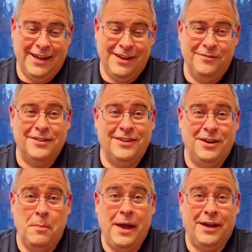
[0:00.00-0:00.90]
convince a
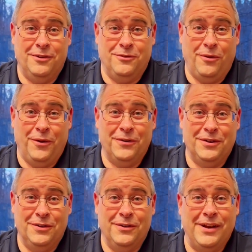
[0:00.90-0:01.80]
domain controller
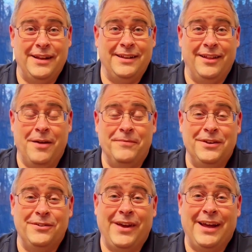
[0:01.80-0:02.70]
to do an NTLM
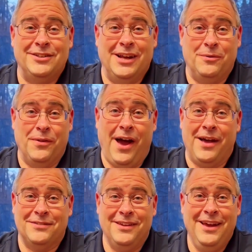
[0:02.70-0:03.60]
V2 handshake with
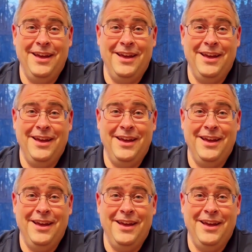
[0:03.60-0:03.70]
us.